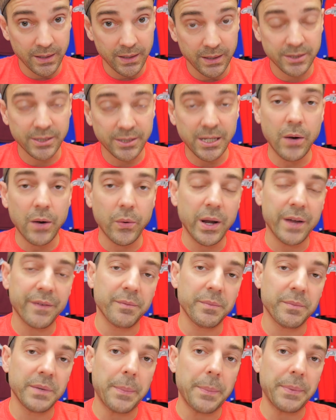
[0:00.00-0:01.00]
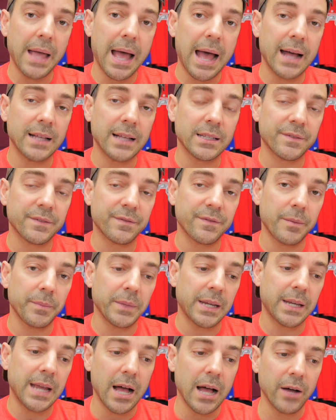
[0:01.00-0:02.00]
Stay away from depth ads from
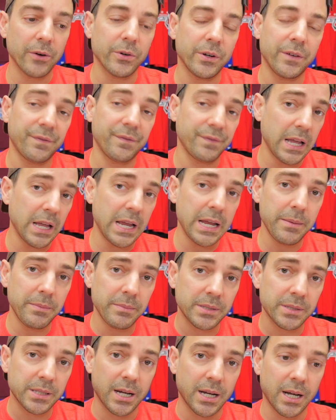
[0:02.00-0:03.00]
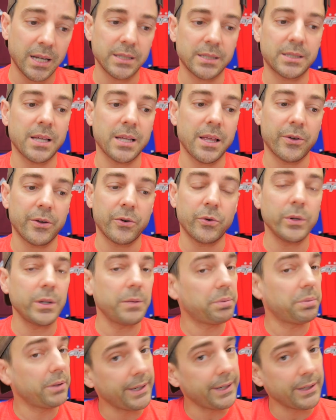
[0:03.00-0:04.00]
the Calgary Flames because they're only
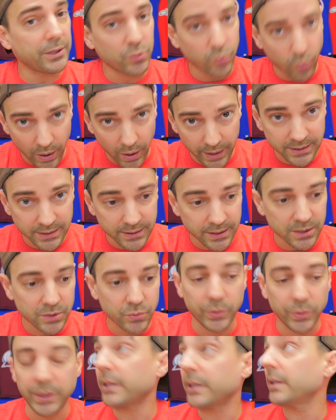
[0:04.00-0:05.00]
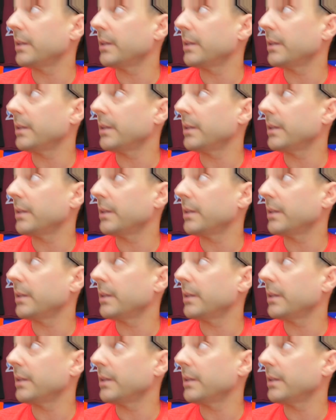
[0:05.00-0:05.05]
playing twice this week,